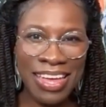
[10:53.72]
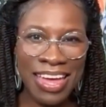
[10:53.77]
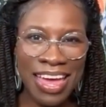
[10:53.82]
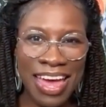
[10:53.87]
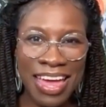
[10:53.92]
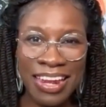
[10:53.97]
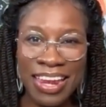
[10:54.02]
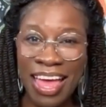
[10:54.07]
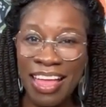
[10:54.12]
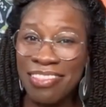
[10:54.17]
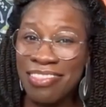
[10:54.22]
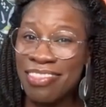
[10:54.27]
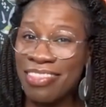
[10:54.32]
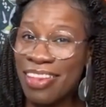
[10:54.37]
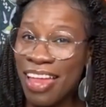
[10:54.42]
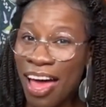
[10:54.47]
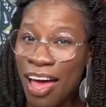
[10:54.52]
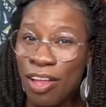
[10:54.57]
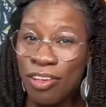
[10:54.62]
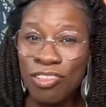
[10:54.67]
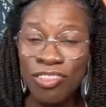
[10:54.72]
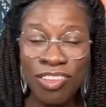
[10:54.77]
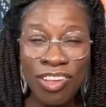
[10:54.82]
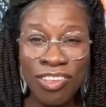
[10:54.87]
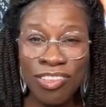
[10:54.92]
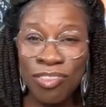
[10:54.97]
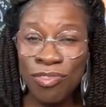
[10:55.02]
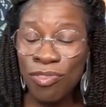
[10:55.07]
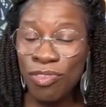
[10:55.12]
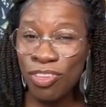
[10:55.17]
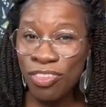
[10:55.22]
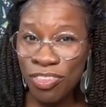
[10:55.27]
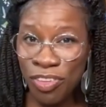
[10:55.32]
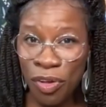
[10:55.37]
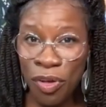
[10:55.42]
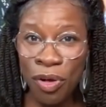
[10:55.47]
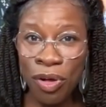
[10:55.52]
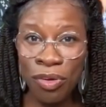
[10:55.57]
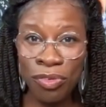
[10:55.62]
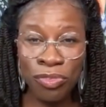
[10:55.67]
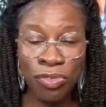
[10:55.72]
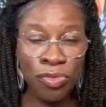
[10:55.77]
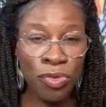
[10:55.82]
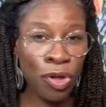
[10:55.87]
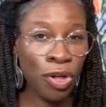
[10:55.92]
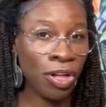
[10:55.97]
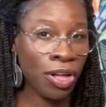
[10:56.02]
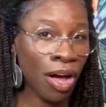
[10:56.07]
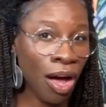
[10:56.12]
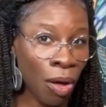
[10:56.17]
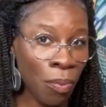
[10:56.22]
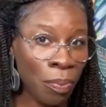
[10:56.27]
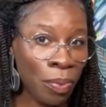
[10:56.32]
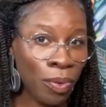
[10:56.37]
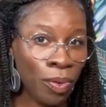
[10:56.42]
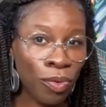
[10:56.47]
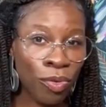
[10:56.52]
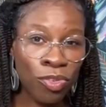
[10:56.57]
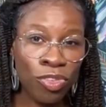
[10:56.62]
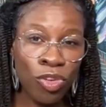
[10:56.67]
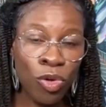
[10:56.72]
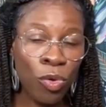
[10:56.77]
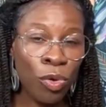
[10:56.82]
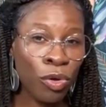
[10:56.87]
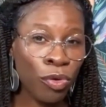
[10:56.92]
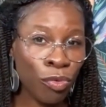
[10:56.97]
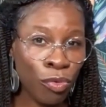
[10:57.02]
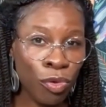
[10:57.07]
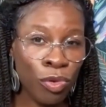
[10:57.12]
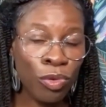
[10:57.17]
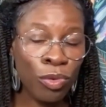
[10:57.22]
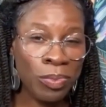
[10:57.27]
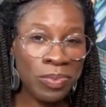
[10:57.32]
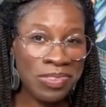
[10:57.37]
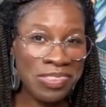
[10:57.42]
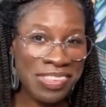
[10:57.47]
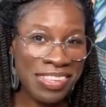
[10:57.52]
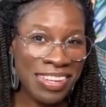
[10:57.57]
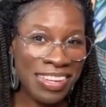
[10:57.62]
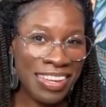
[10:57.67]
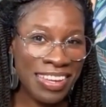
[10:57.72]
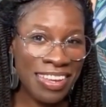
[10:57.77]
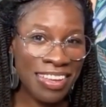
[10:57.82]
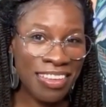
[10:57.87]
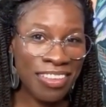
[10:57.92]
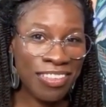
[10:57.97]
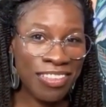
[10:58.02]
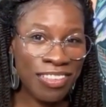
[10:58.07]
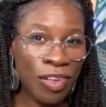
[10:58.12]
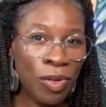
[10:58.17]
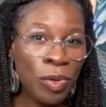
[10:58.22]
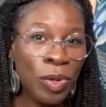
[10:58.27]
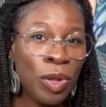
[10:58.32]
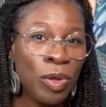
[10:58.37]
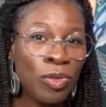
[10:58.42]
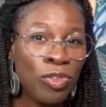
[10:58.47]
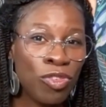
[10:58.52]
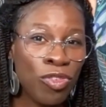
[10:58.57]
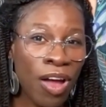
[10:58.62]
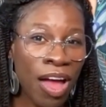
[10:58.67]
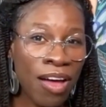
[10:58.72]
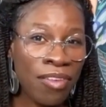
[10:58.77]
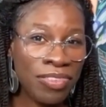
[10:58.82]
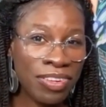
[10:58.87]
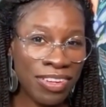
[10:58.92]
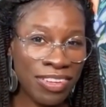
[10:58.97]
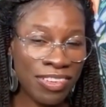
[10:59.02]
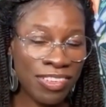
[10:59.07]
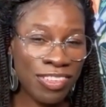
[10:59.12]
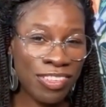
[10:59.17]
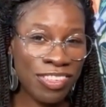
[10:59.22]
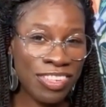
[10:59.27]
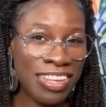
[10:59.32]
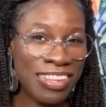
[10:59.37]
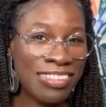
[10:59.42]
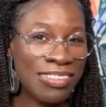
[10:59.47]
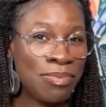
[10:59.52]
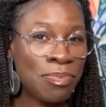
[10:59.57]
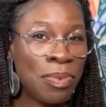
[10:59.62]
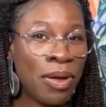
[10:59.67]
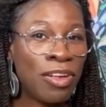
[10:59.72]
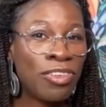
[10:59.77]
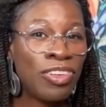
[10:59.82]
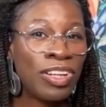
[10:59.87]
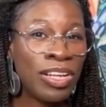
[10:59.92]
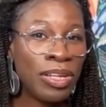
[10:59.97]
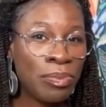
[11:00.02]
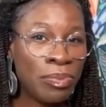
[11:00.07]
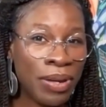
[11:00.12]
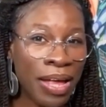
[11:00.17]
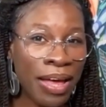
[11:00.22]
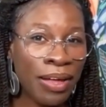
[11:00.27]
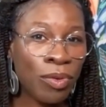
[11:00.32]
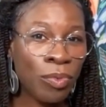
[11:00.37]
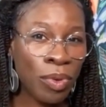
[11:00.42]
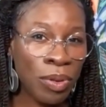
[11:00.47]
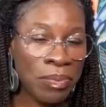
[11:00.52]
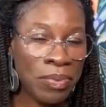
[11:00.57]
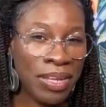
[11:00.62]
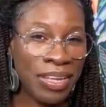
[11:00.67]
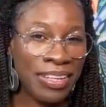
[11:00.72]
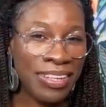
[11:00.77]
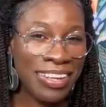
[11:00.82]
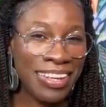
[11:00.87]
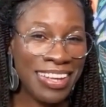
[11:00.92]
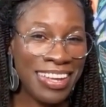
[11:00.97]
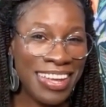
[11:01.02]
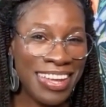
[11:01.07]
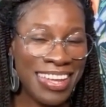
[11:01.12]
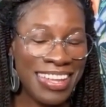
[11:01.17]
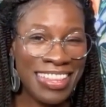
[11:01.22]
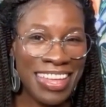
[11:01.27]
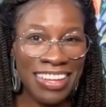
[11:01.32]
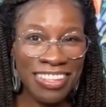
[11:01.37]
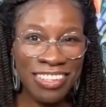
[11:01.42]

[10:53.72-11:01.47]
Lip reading: And that's not just reserved for couples or groups. Solo travelers, especially Black women, they